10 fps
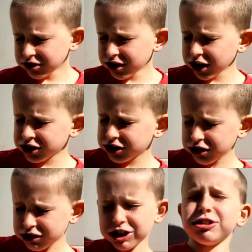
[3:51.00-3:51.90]

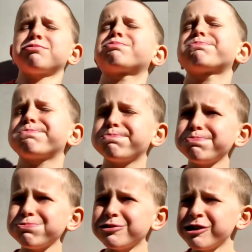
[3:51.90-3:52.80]
Textures.
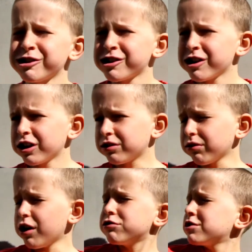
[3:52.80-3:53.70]

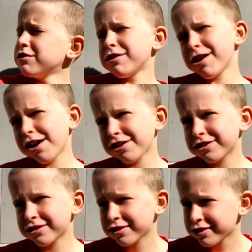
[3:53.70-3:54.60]
Gross.
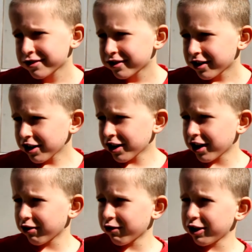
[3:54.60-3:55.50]
Okay,
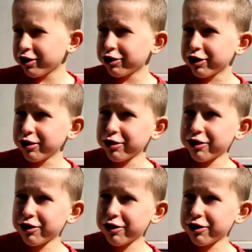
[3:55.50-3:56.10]
I will eat it.